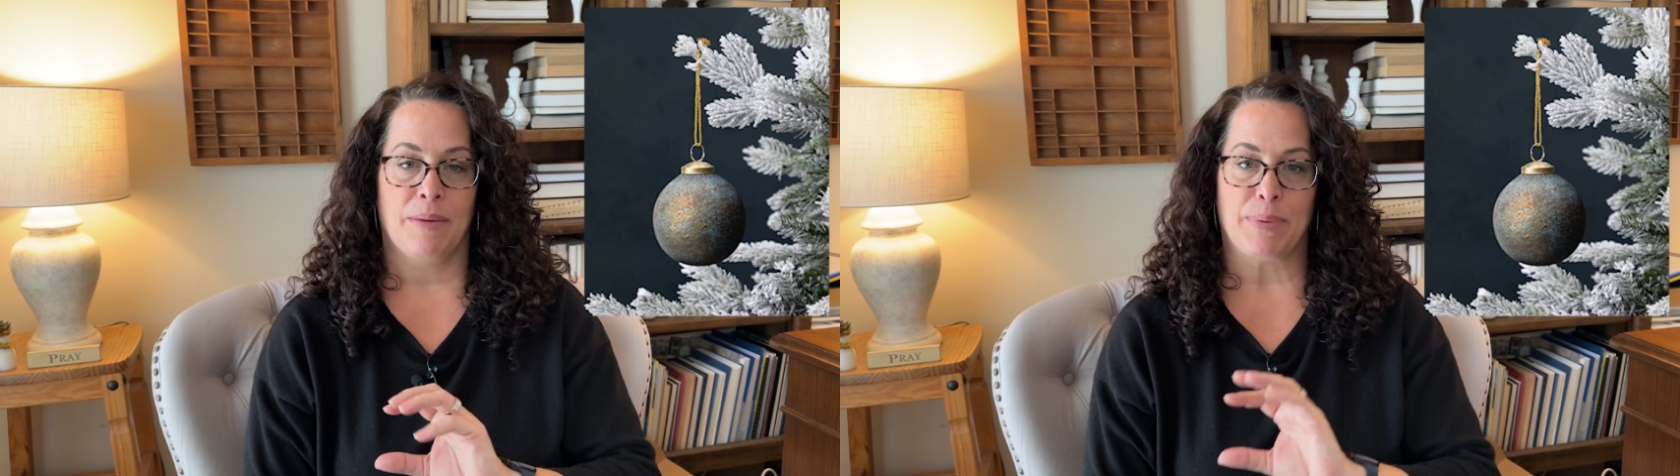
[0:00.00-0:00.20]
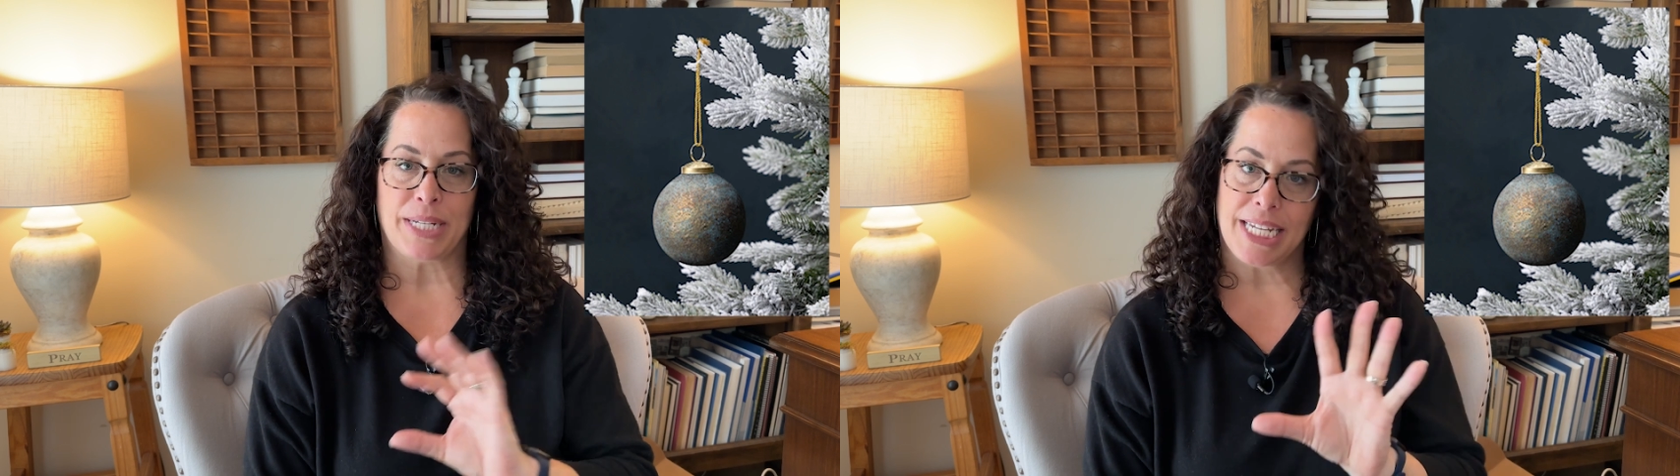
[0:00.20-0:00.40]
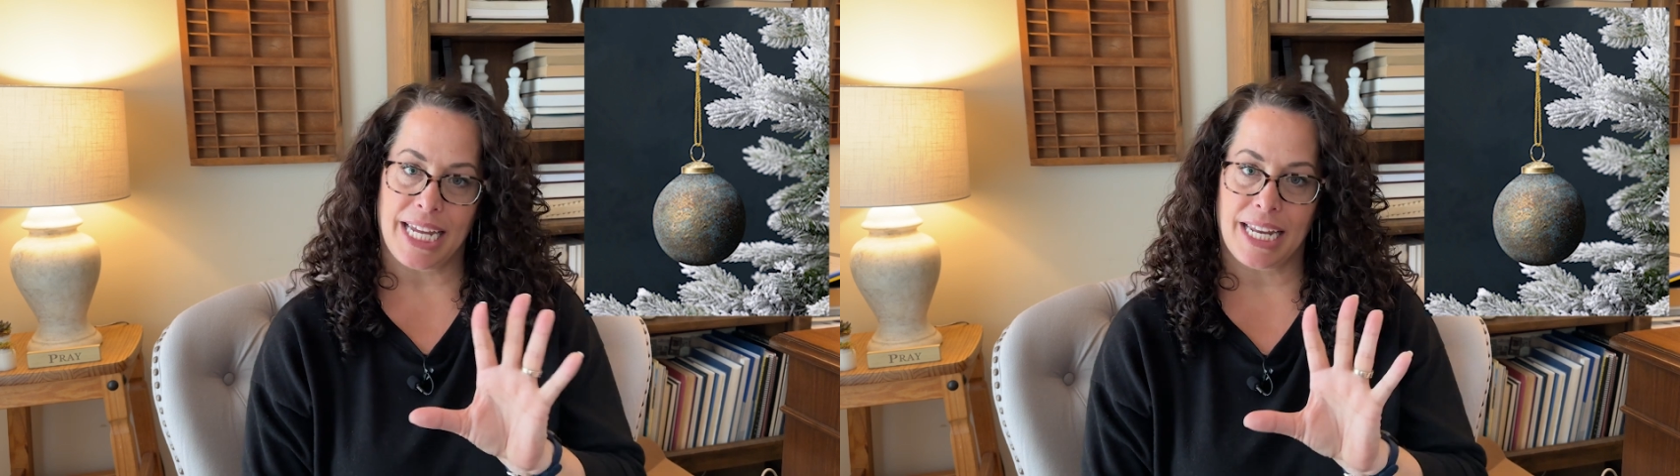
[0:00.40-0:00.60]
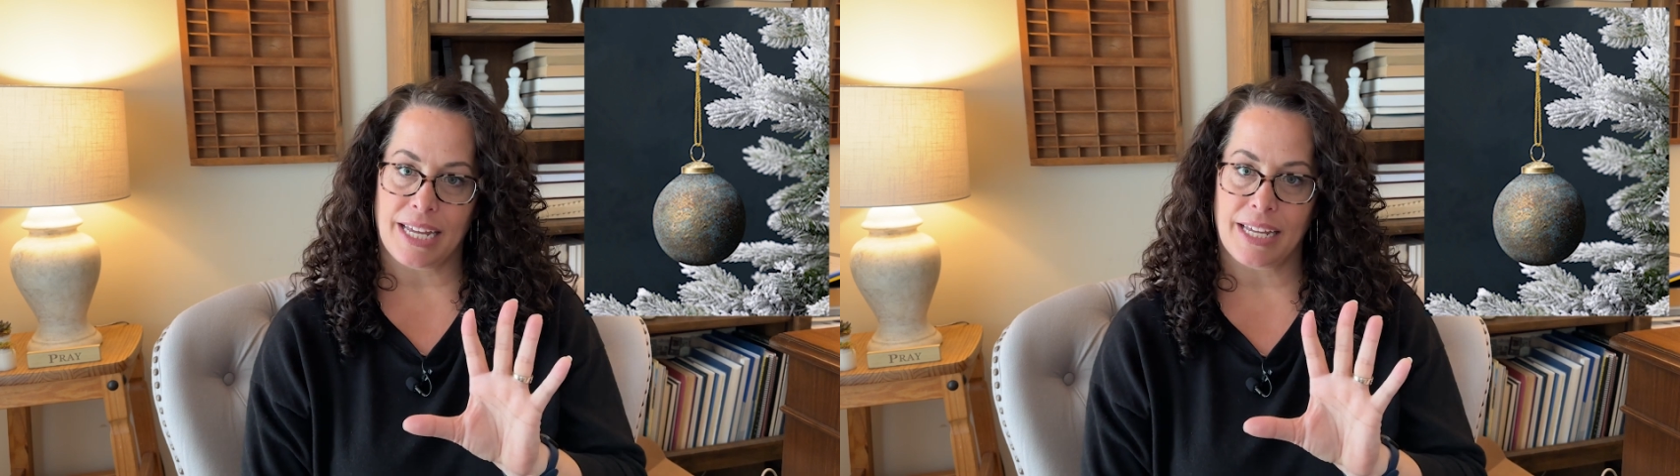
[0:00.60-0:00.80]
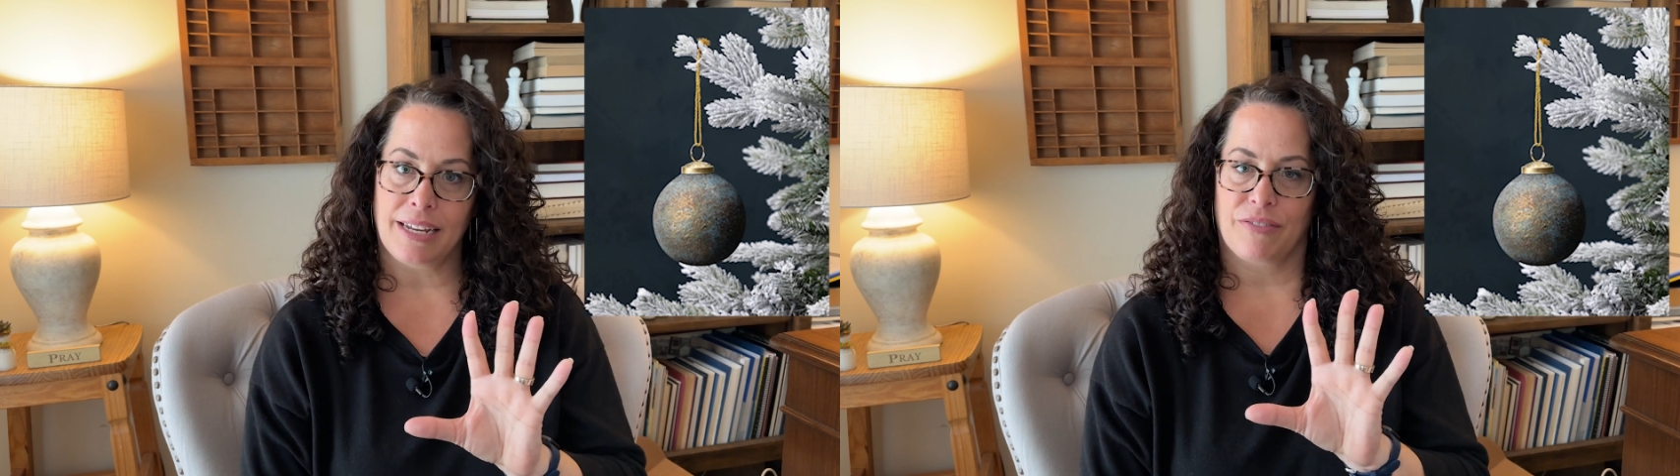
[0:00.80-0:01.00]

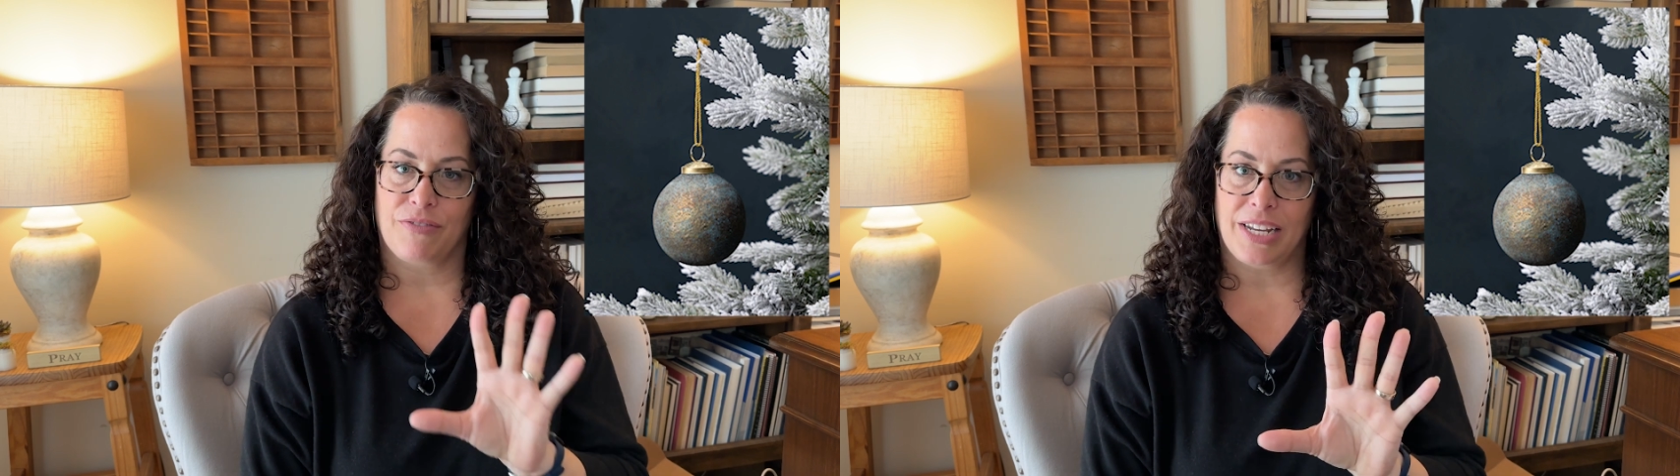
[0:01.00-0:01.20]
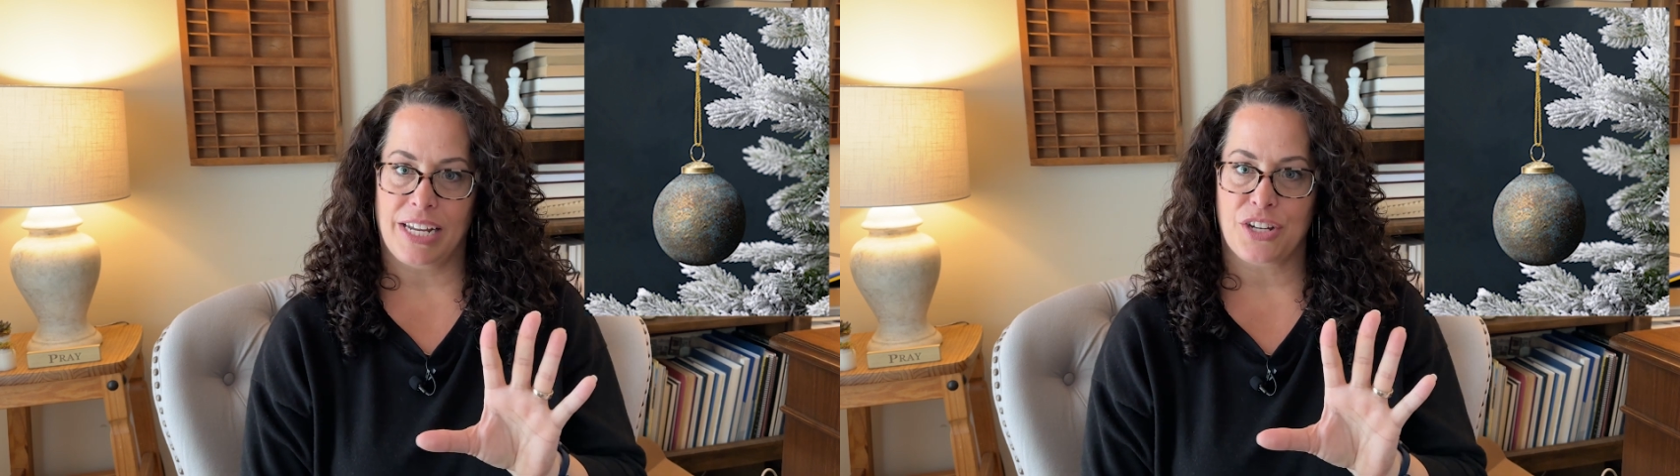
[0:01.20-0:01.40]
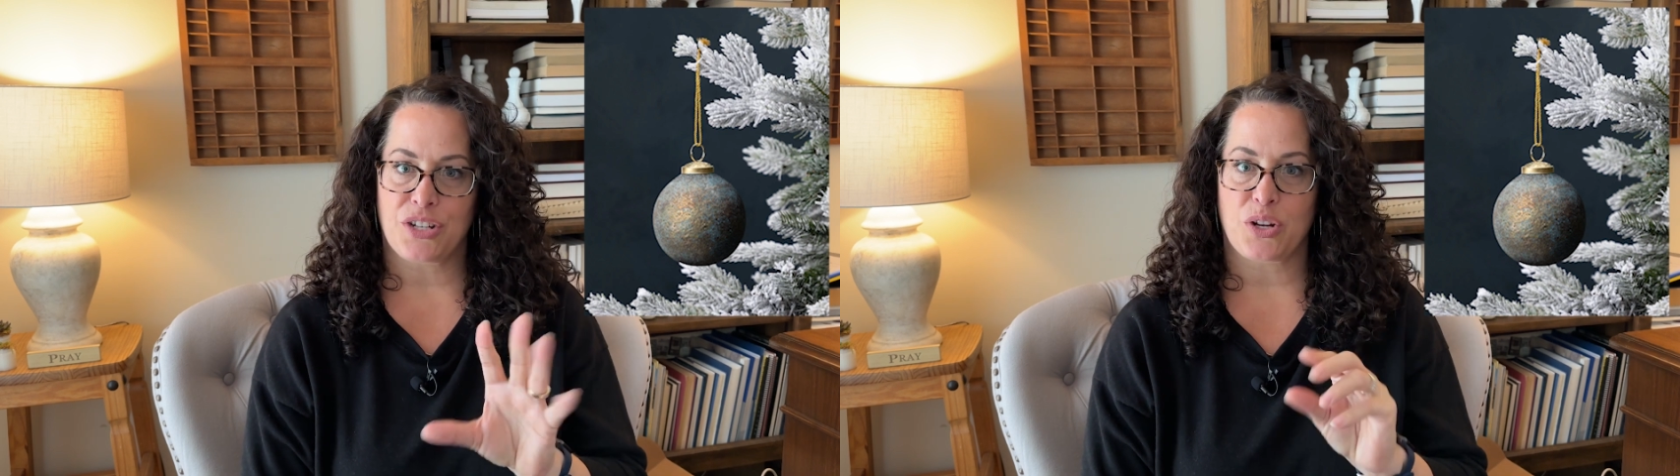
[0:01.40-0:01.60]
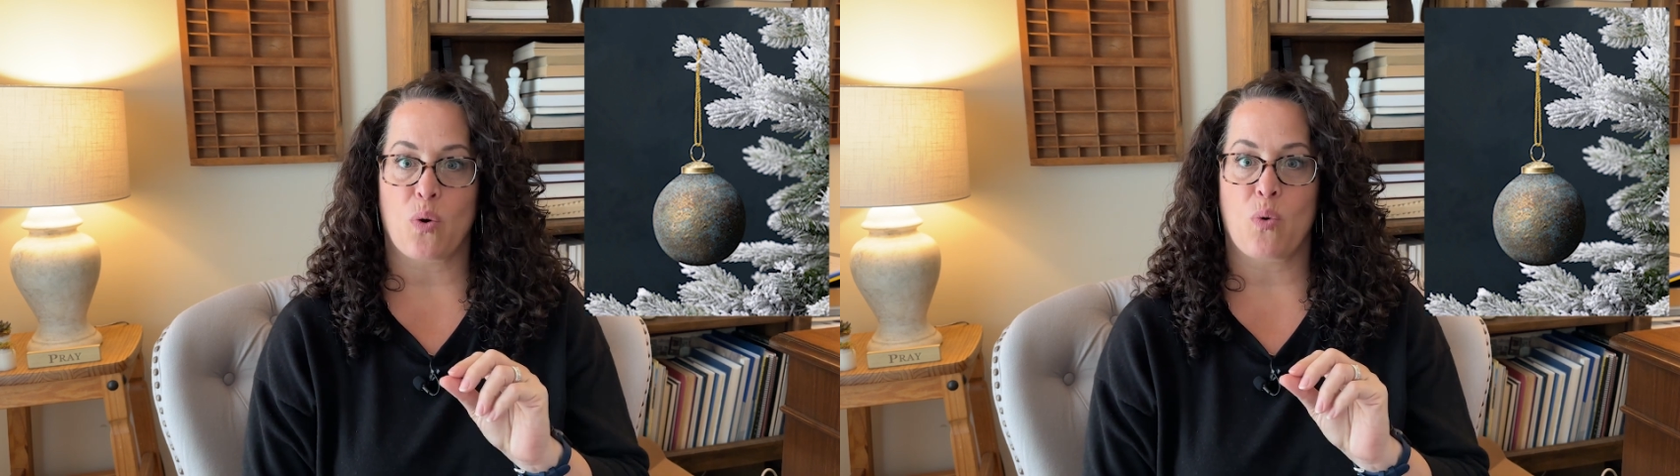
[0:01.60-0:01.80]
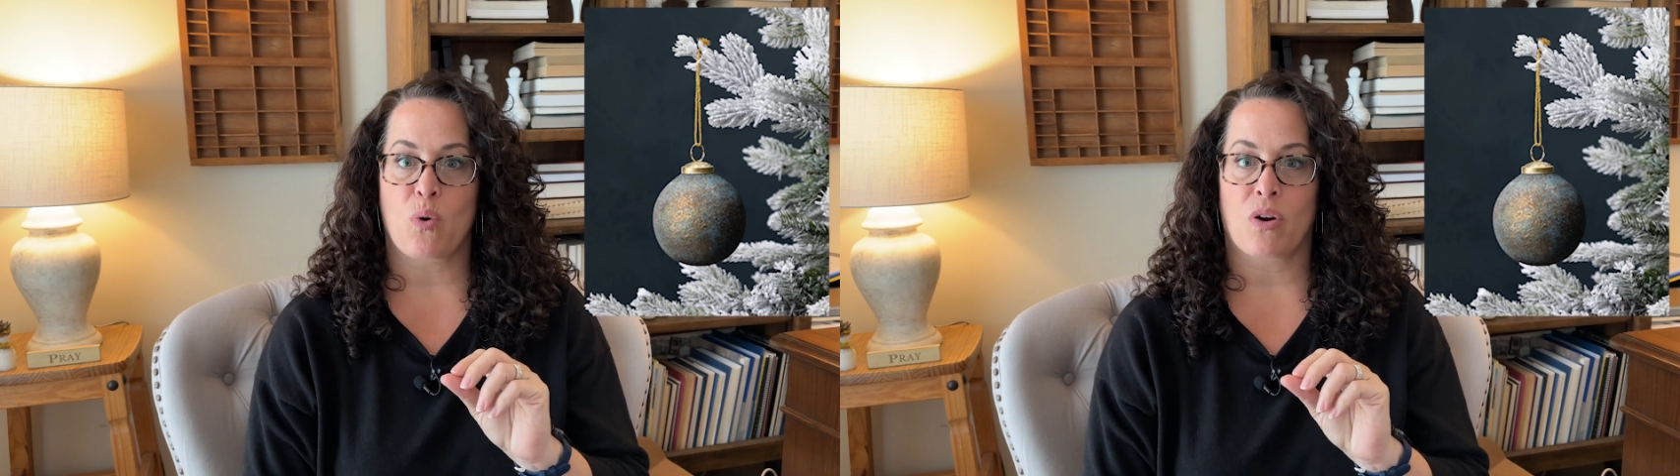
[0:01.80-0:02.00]
patinaed finish
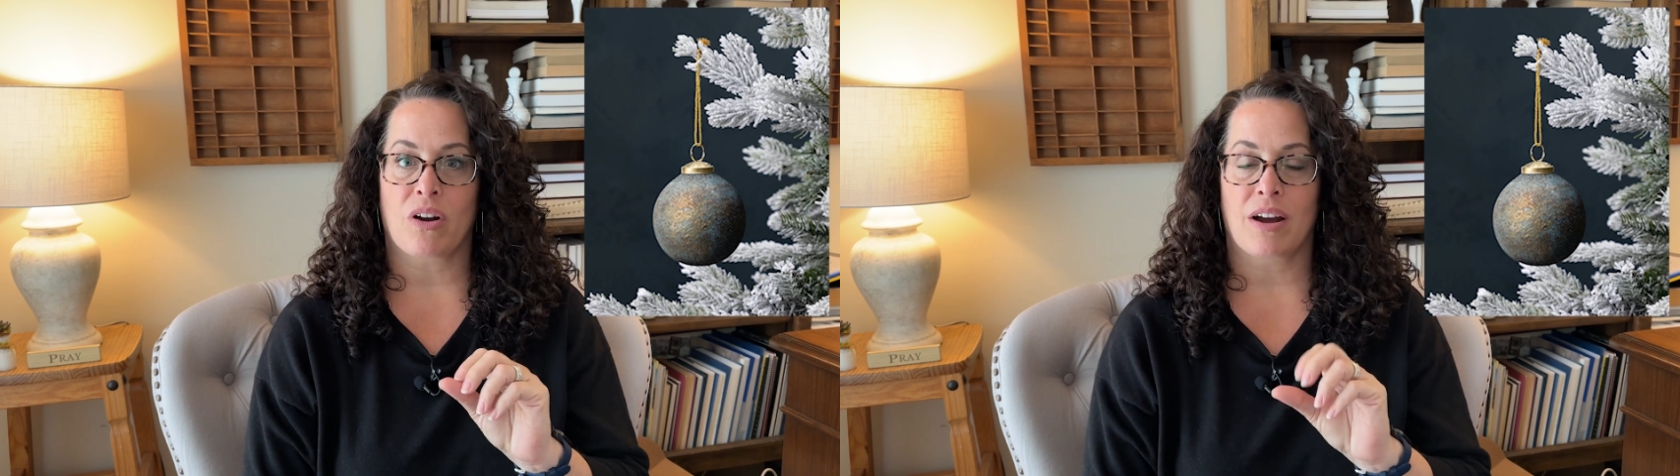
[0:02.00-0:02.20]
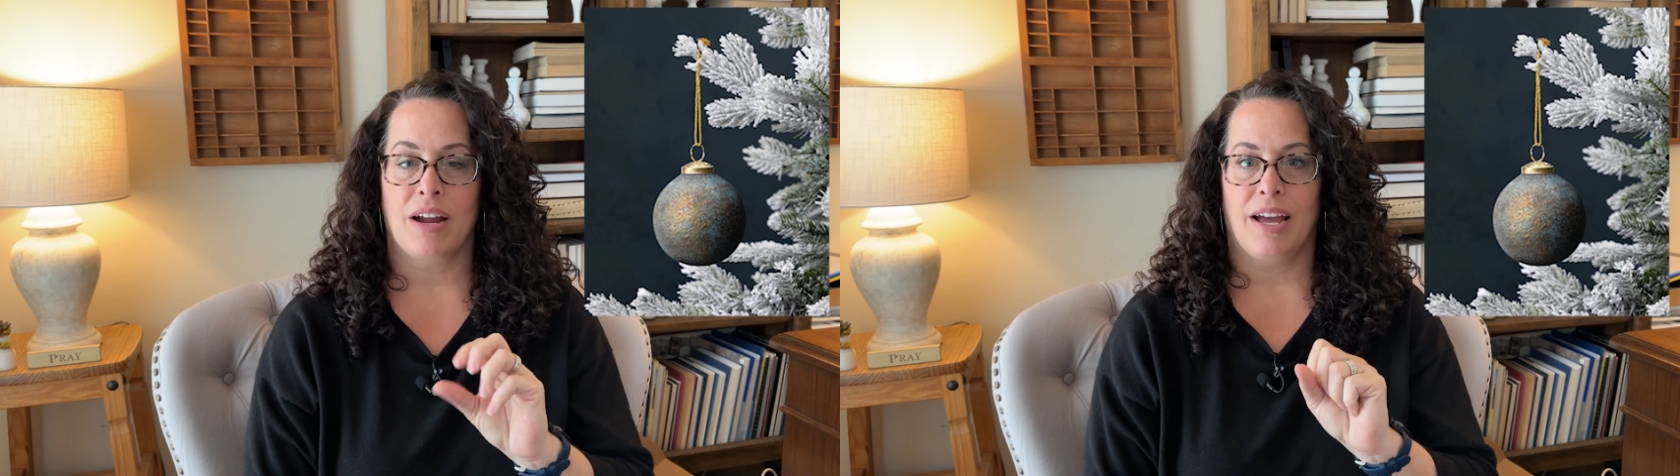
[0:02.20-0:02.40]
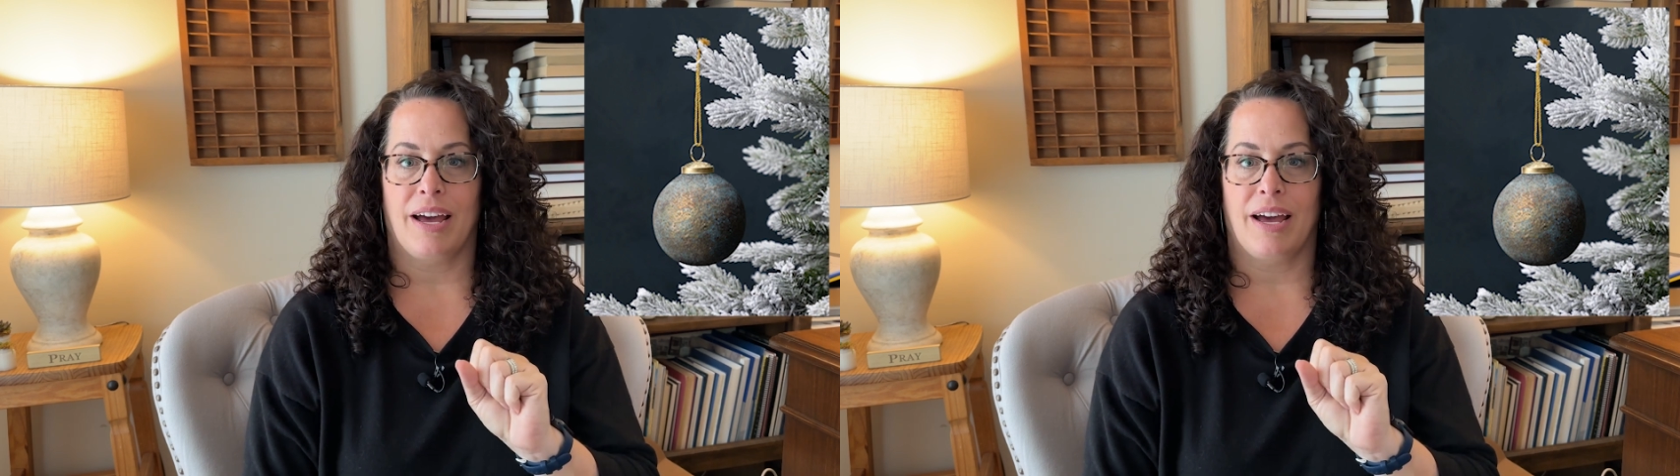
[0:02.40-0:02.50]
or